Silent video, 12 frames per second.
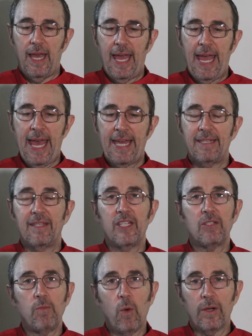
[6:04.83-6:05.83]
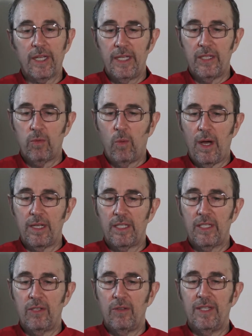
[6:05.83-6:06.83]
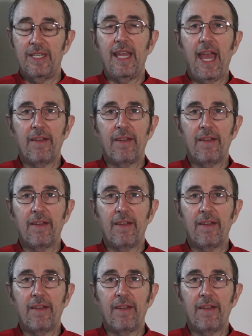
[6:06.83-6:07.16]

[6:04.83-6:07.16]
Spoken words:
And this mortgage was to the